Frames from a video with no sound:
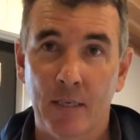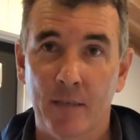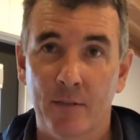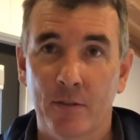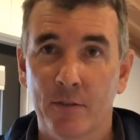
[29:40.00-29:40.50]

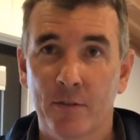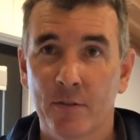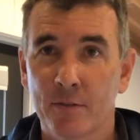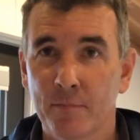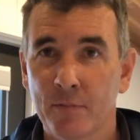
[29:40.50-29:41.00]
solar
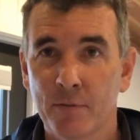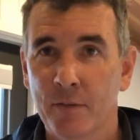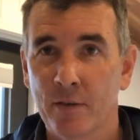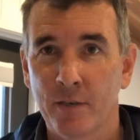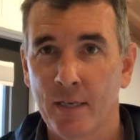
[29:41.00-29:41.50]
systems.
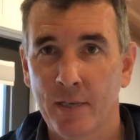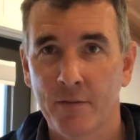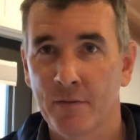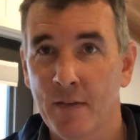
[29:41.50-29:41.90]
We're not against